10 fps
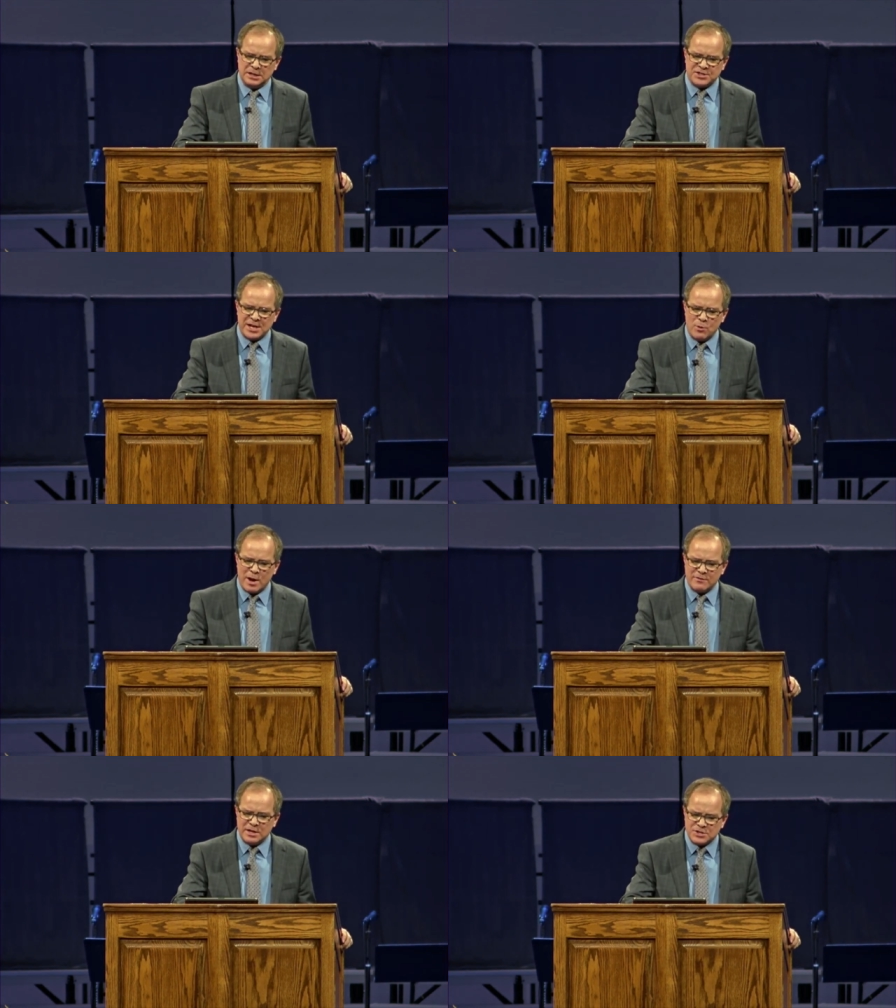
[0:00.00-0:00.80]
said to
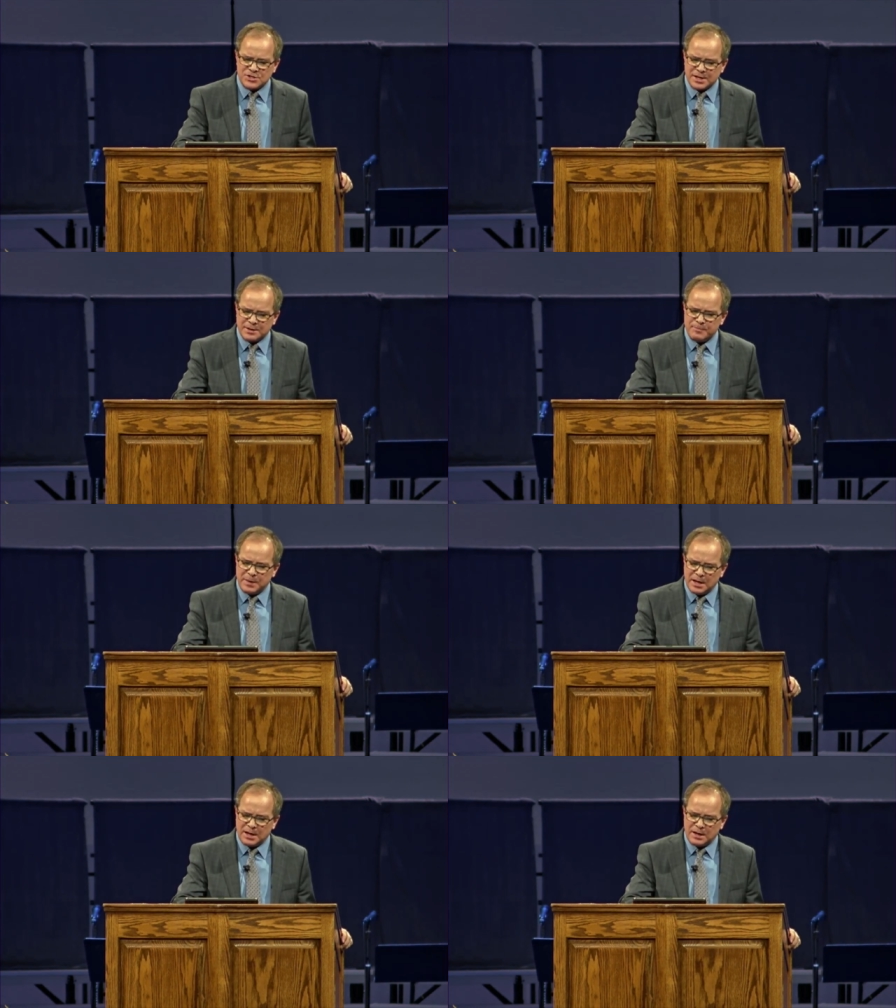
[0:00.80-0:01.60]
one of his uh,
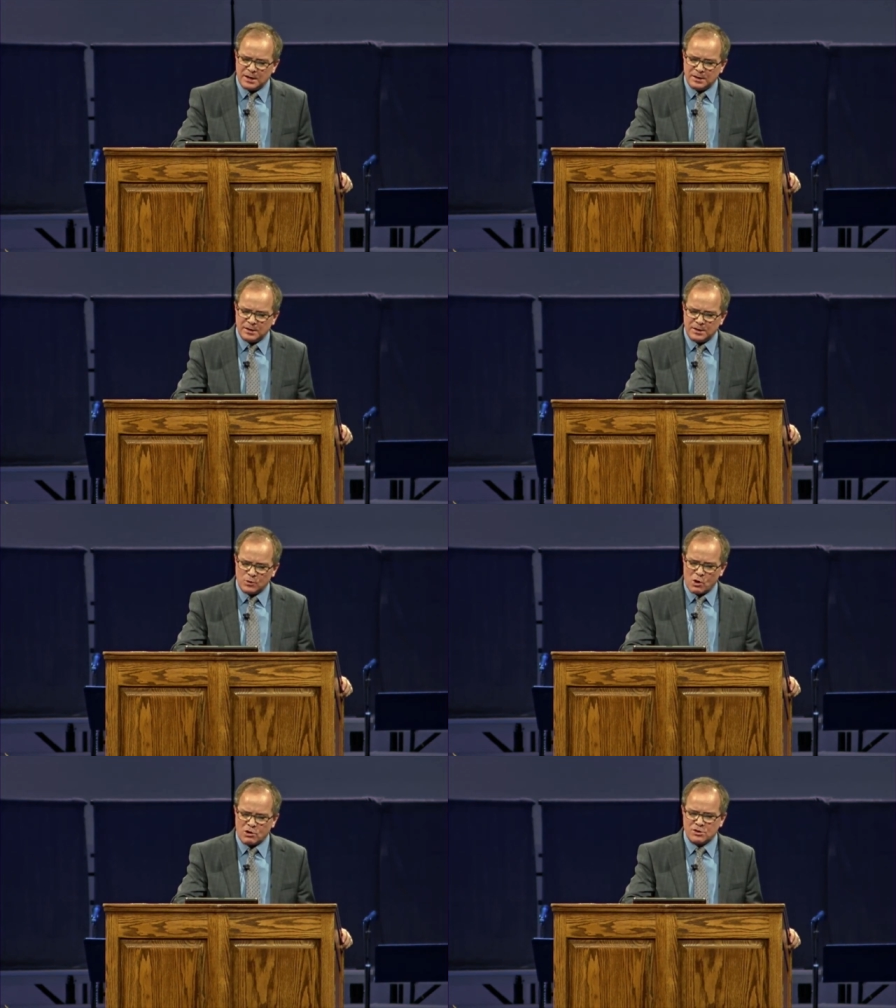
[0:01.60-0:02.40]
uh,
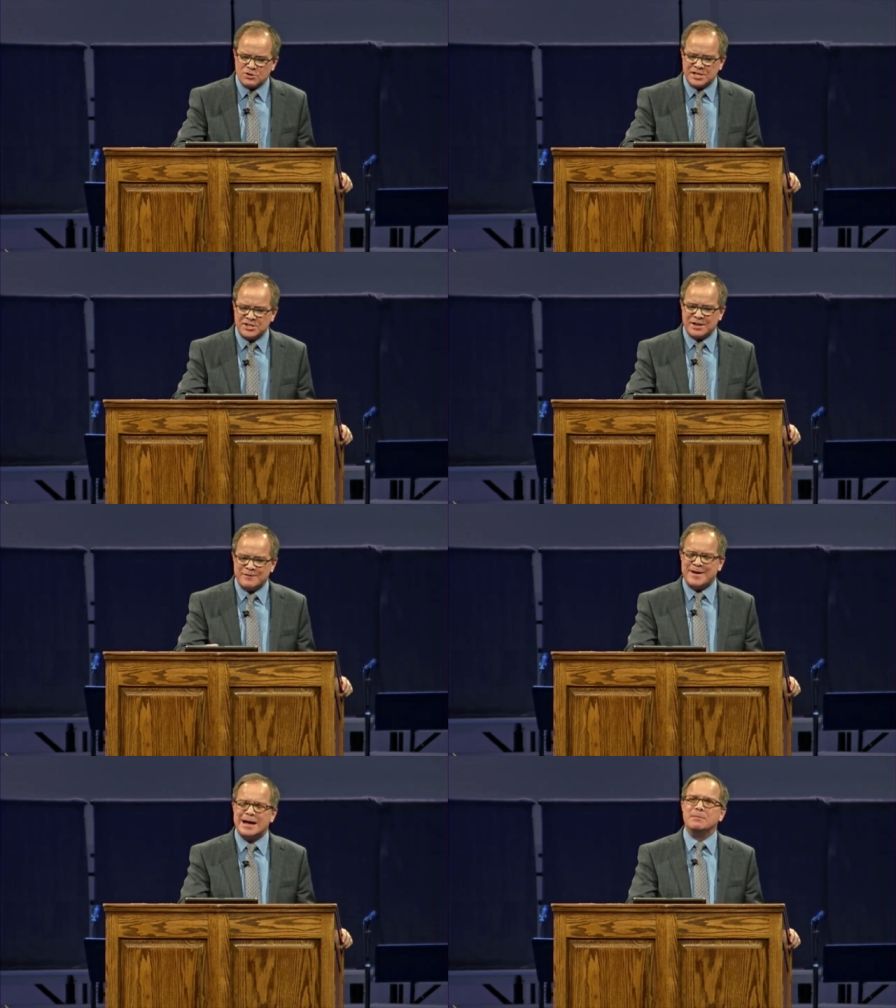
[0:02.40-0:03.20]
uh, workers, he said,
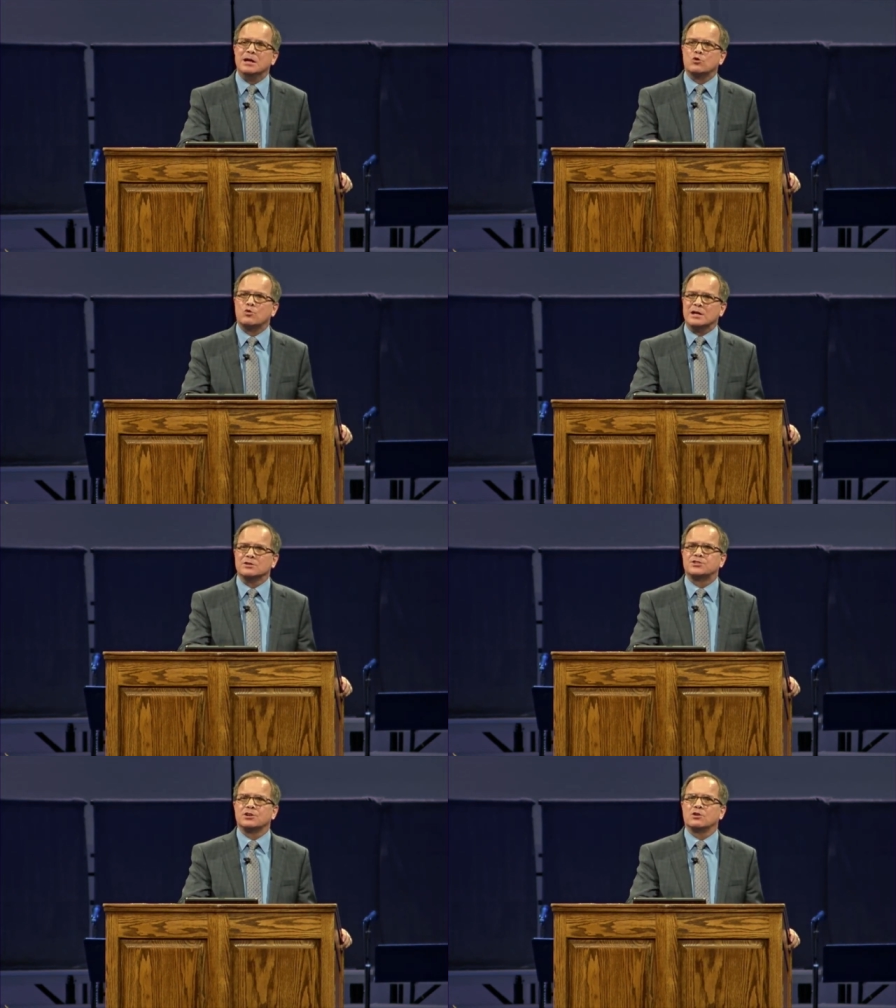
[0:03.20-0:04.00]
Find me a
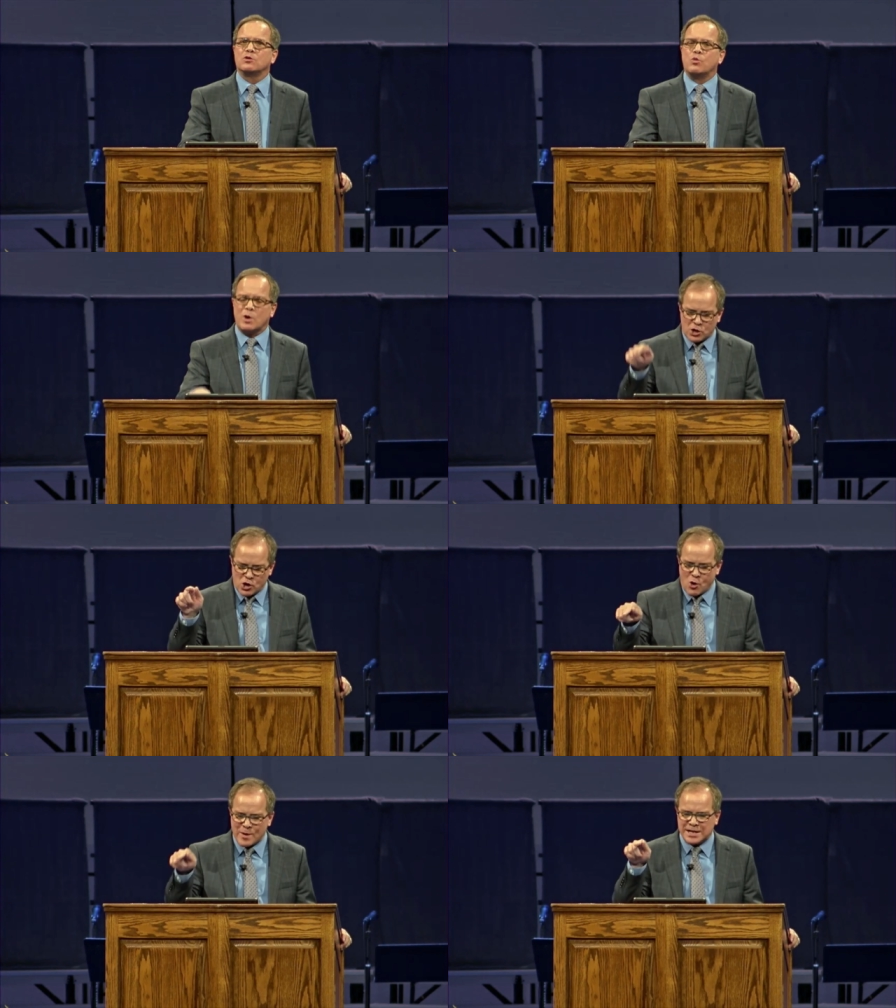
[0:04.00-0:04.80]
realtor. We're
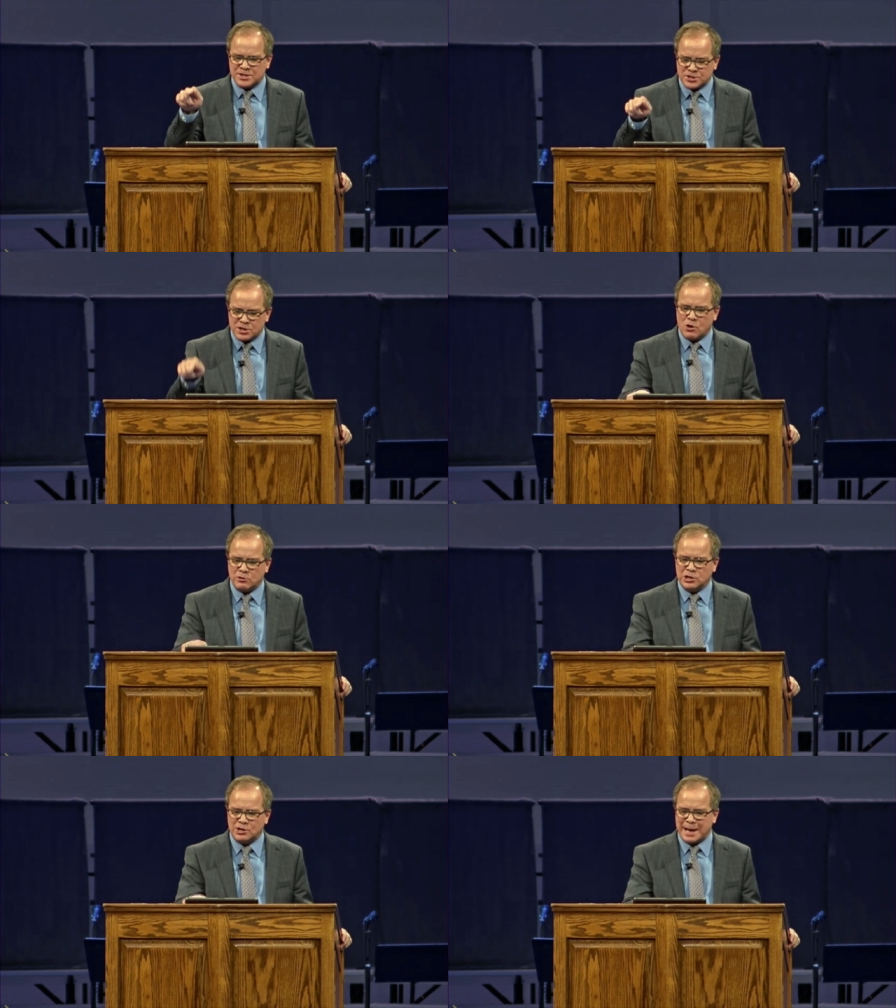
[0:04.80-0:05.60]
going to go
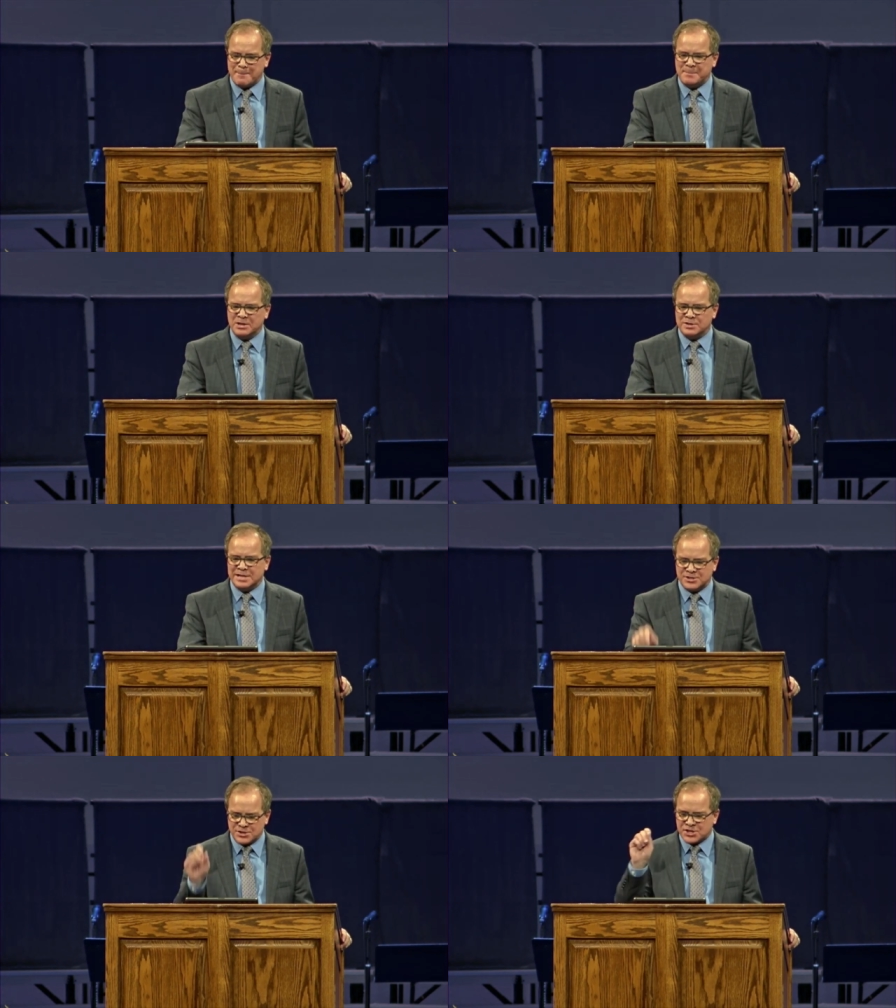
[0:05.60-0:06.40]
look at
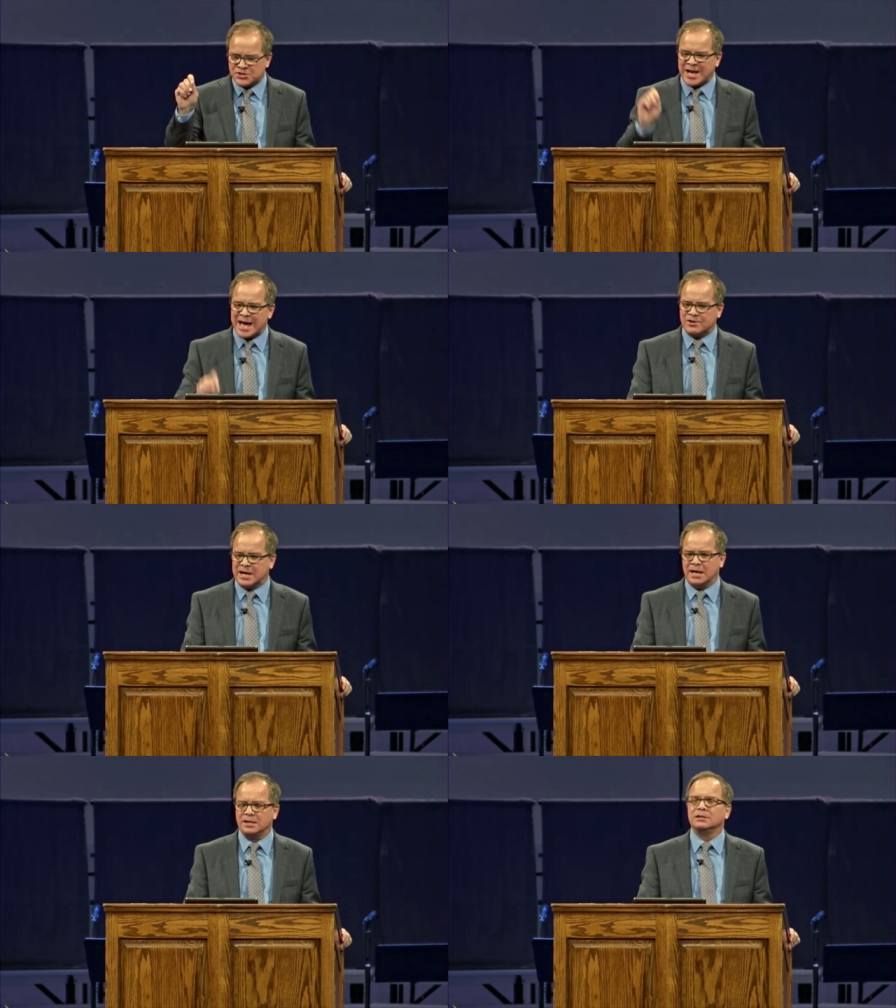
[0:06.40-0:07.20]
buildings. This is a
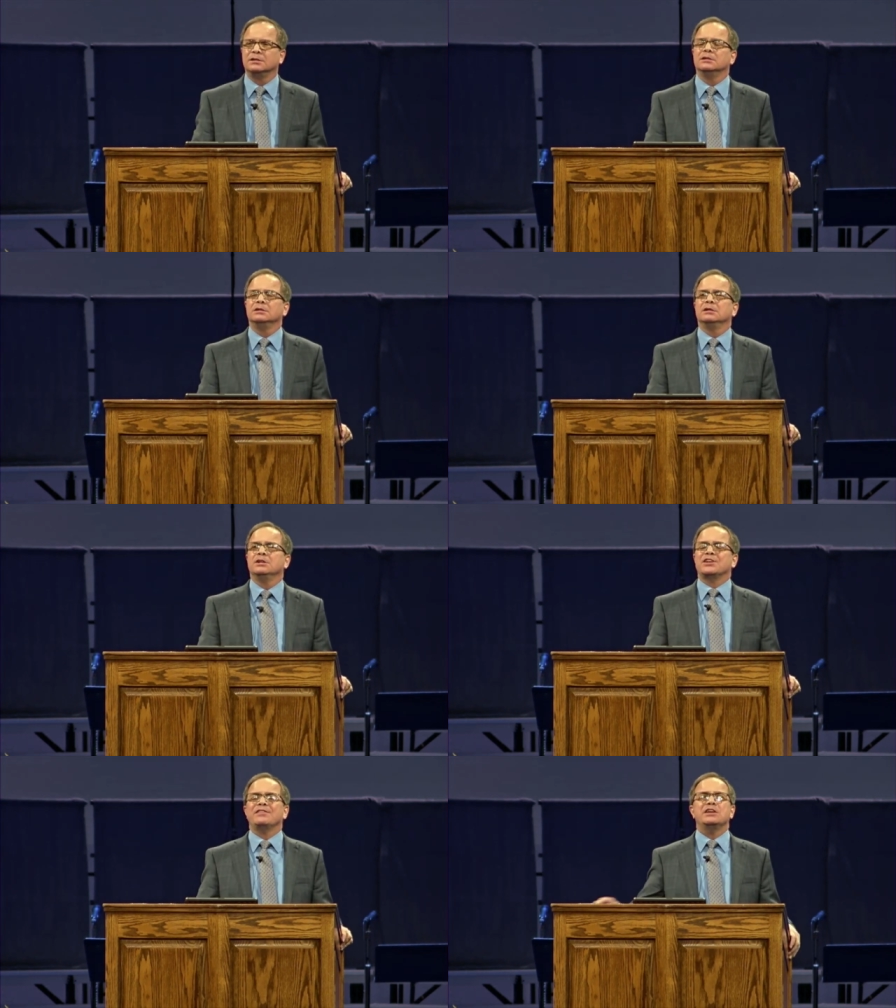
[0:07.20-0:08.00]
Saturday.
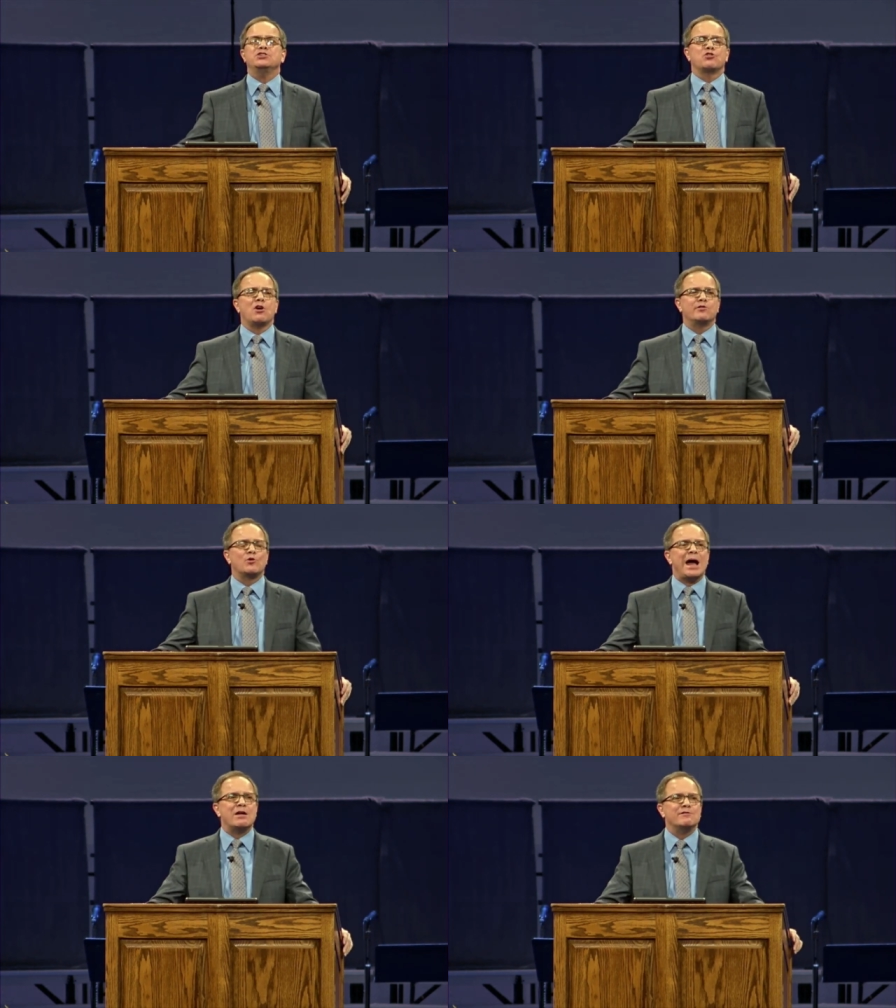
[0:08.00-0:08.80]
Said they drove
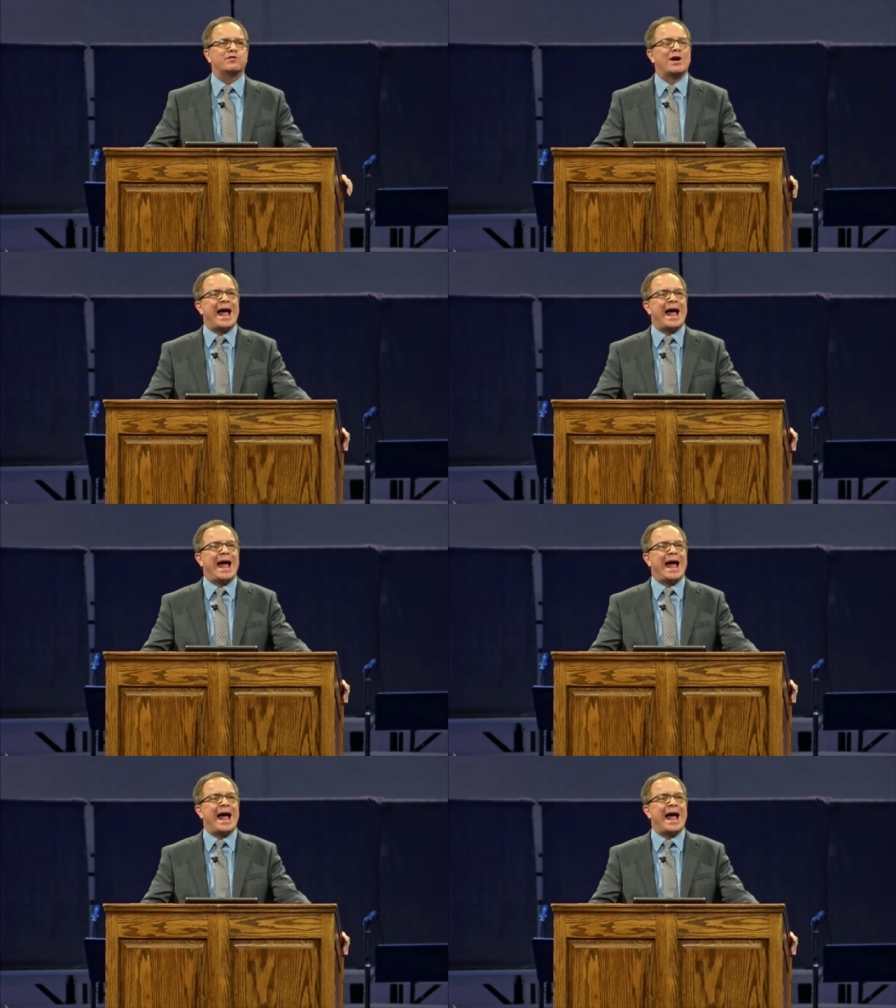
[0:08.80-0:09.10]
around for